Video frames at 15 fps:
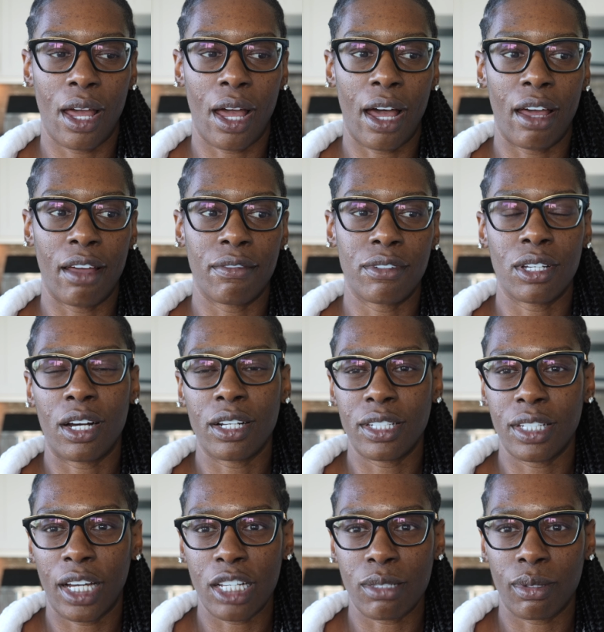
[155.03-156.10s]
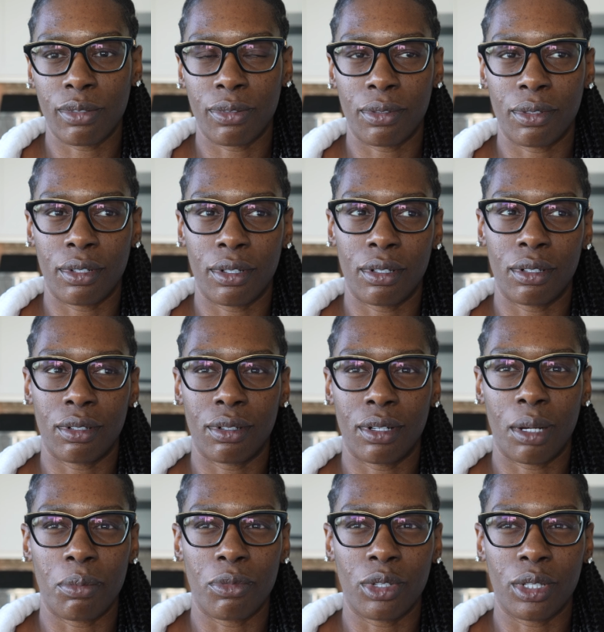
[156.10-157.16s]
I've talked to you guys before.
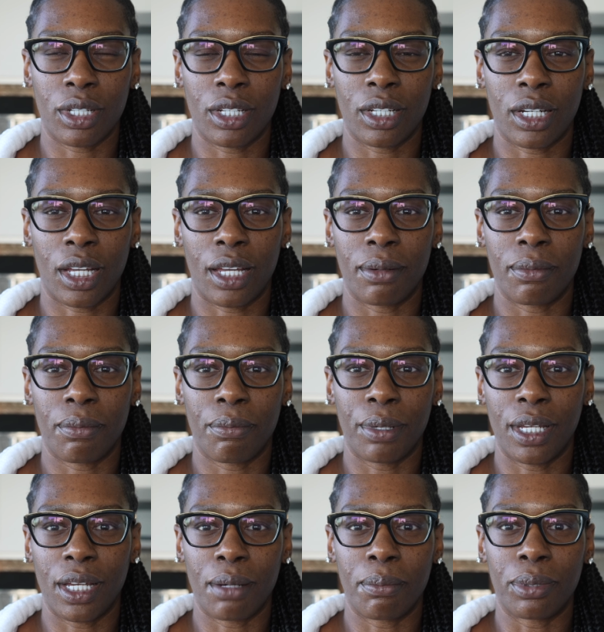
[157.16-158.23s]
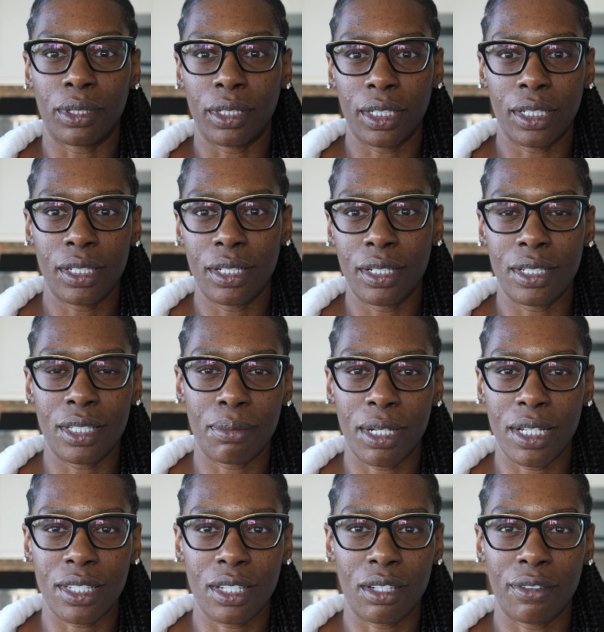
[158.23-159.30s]
I'm really good at being a bully to
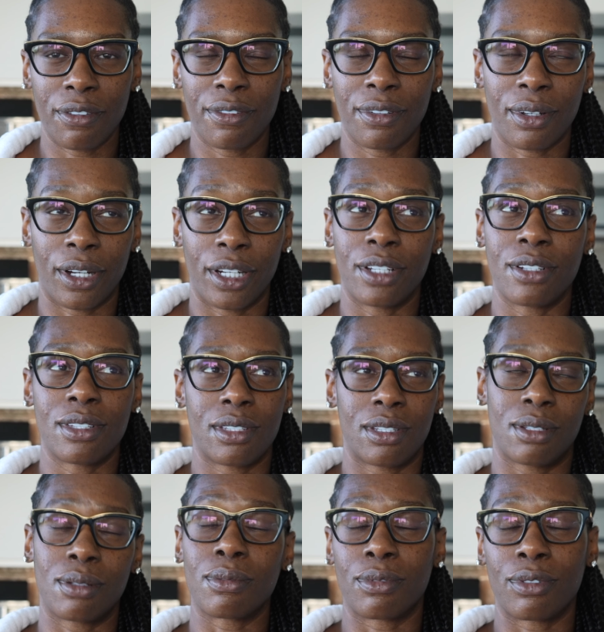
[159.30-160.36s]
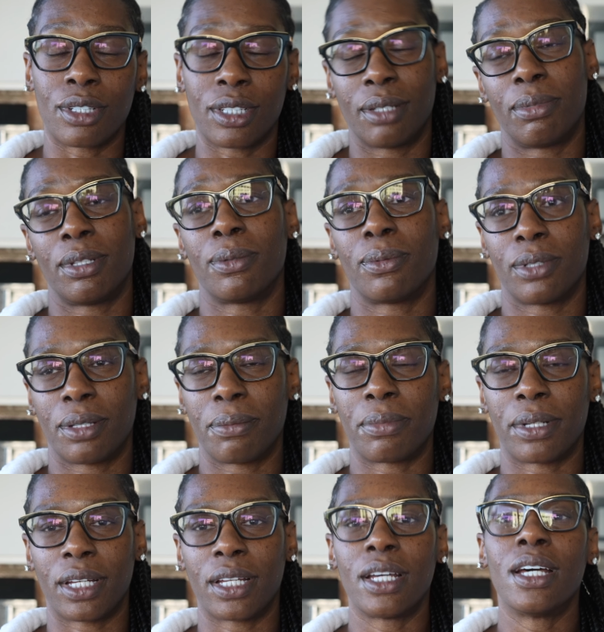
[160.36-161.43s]
myself, or I used to really be one,
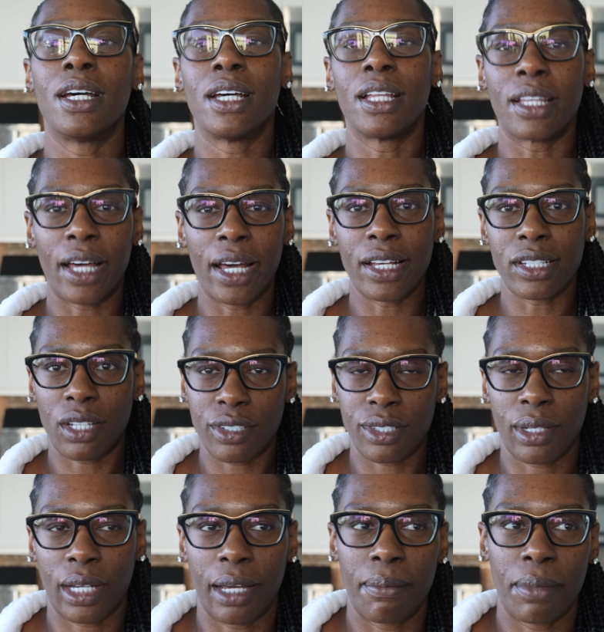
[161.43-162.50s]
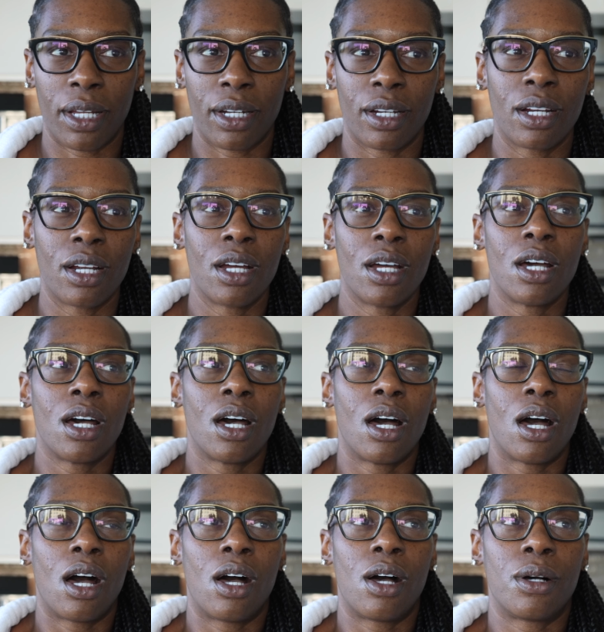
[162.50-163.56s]
but that has also gotten better.
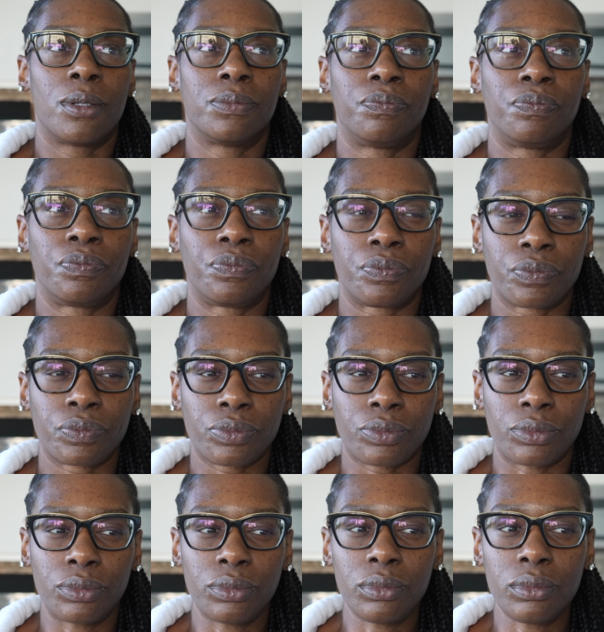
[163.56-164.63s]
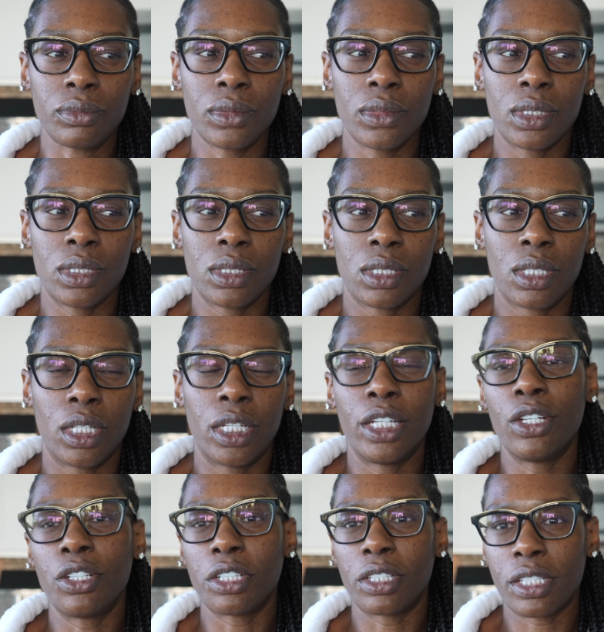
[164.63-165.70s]
Um, and
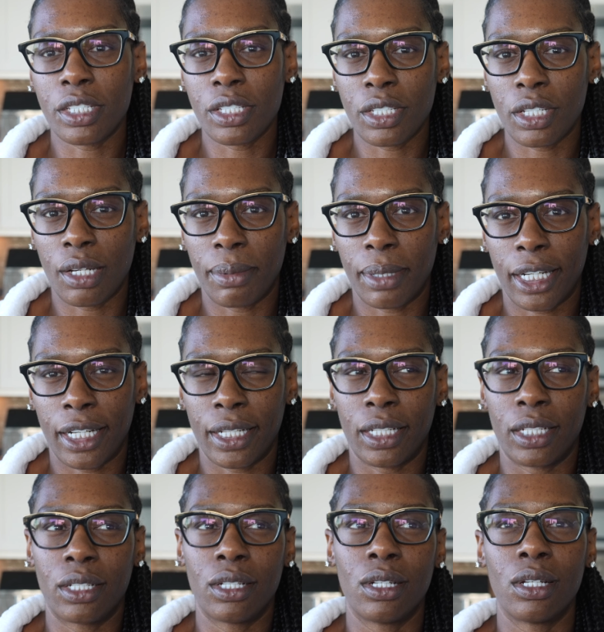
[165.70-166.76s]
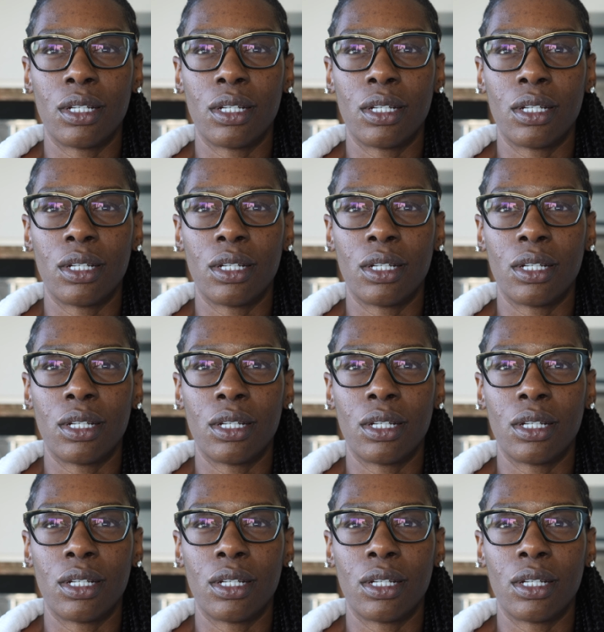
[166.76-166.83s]
you should listen to your body.